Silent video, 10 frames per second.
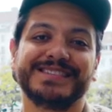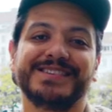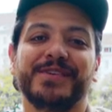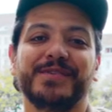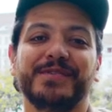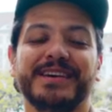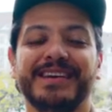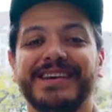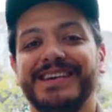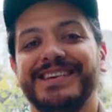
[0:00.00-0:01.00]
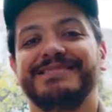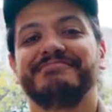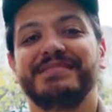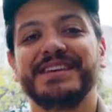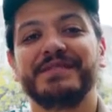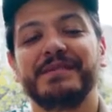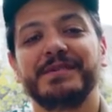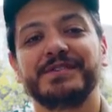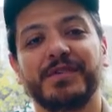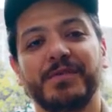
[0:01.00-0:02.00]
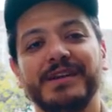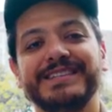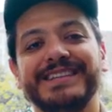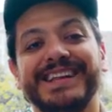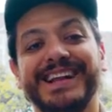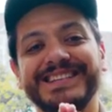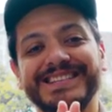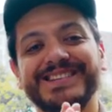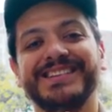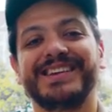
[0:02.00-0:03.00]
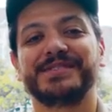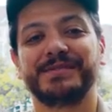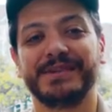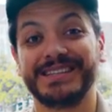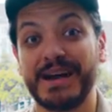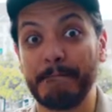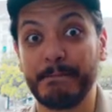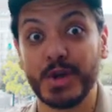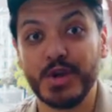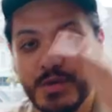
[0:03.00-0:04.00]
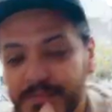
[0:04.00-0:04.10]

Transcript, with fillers: So thank you very much for watching and I'll see you on the next one. Bye.